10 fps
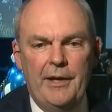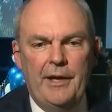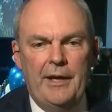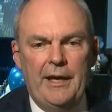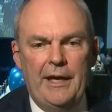
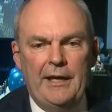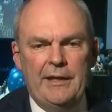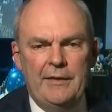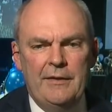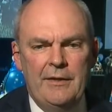uh,
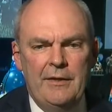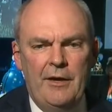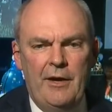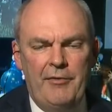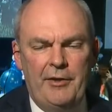and
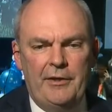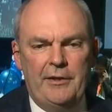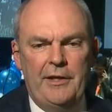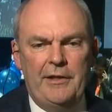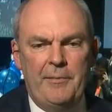I think
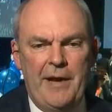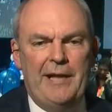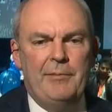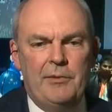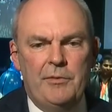uh, the
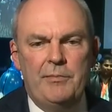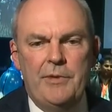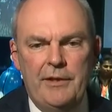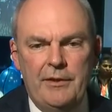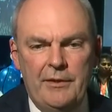Parliament would
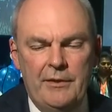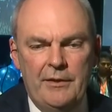be